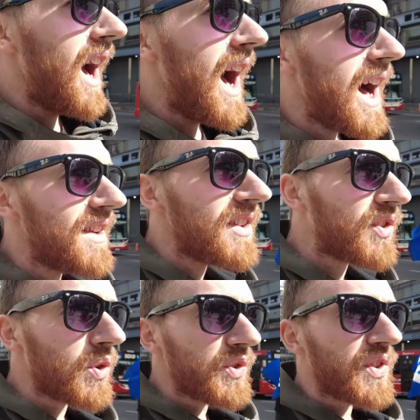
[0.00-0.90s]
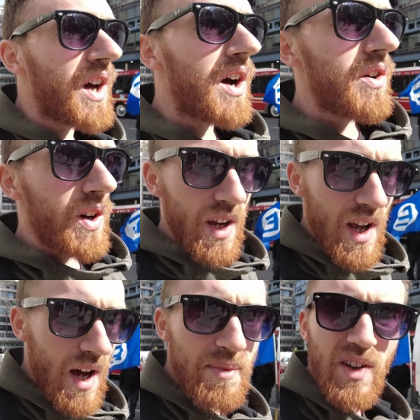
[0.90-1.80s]
and it's also
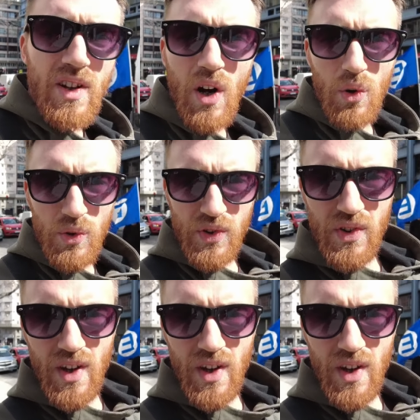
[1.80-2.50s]
a bit cold.